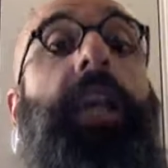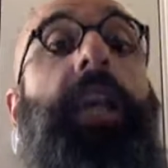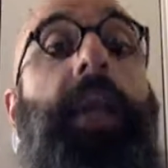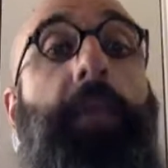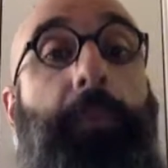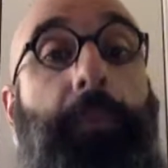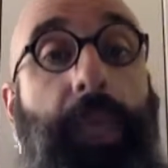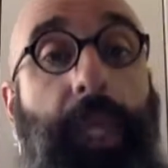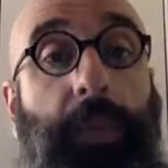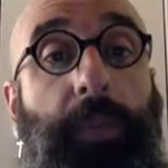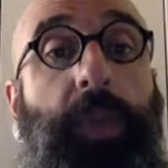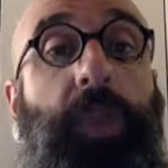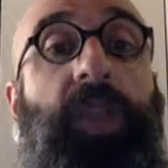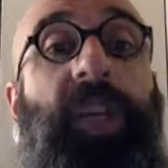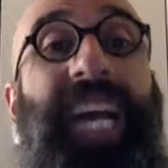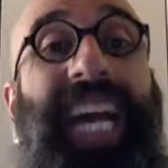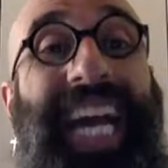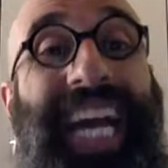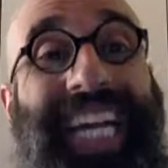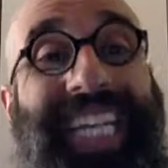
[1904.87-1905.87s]
and people
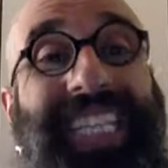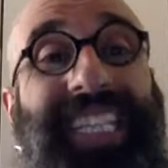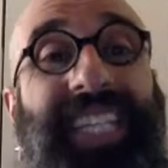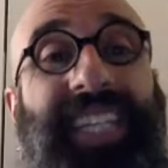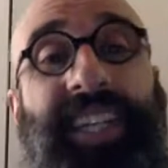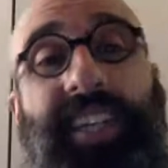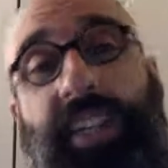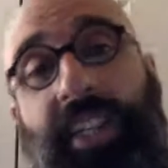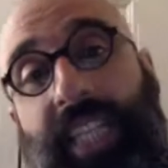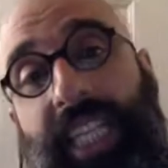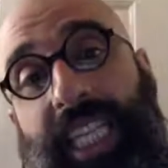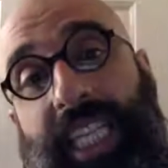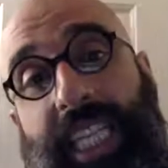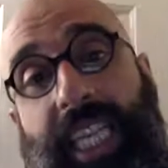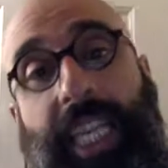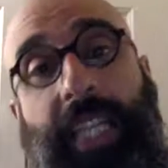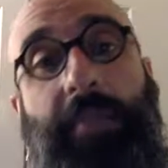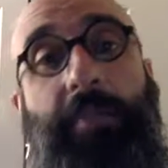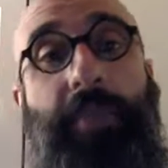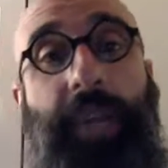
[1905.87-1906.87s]
are acting on it
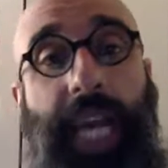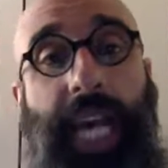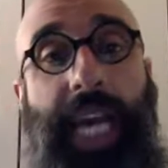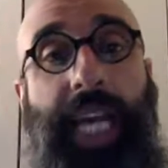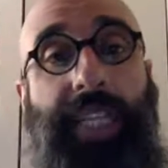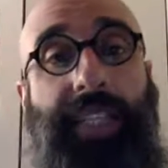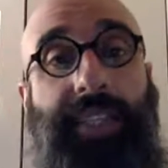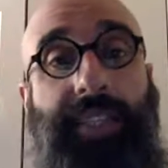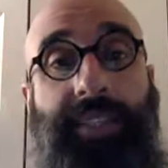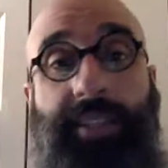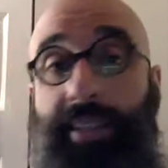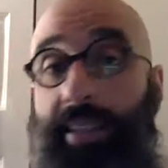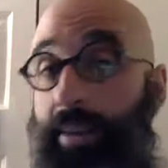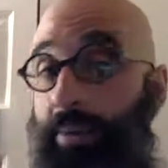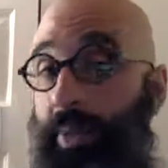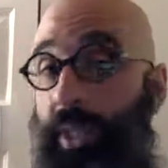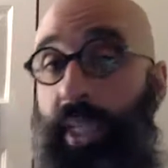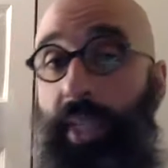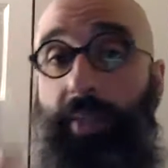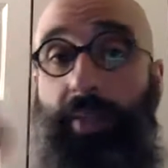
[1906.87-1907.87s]
in mass,
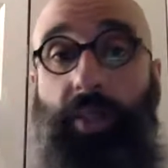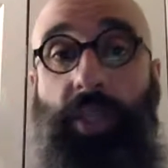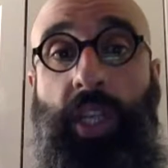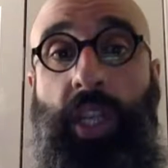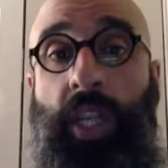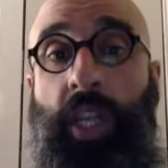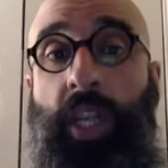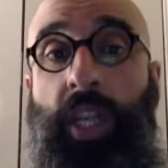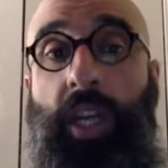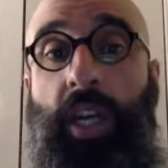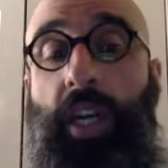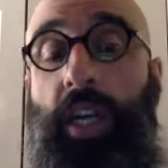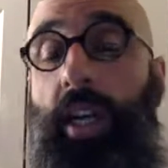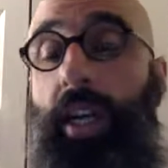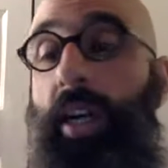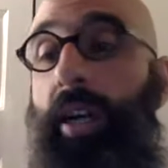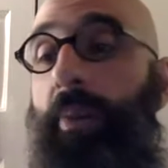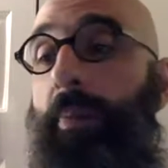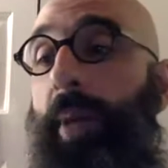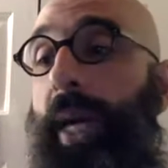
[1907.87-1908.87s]
sometimes
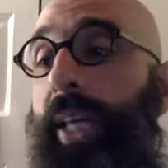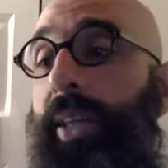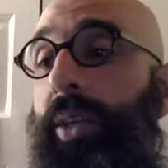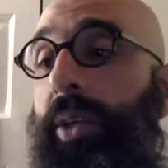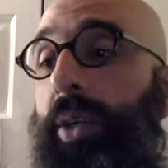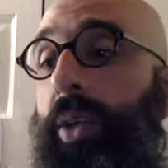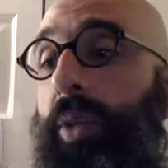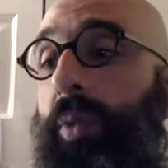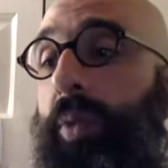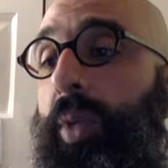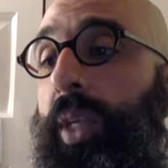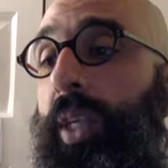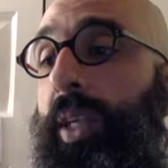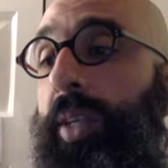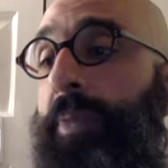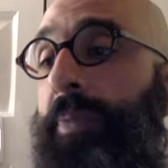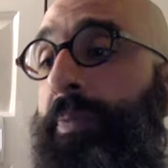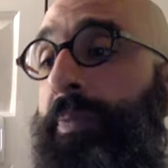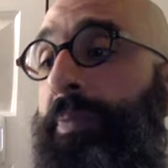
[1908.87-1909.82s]
by their own will.